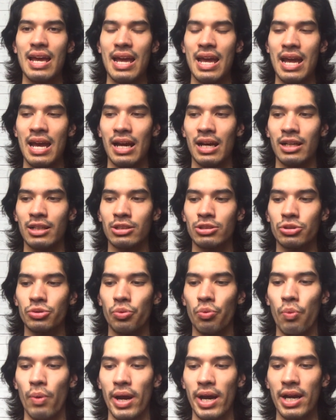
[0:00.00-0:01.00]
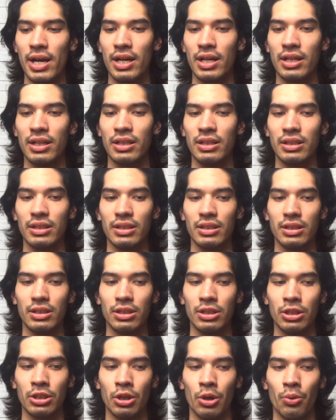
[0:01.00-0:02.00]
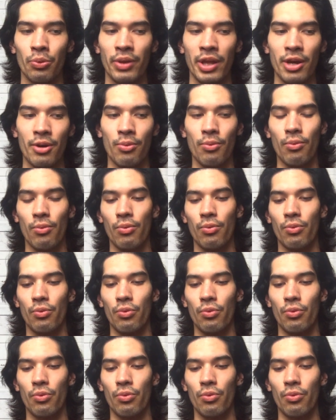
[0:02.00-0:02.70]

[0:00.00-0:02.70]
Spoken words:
and where they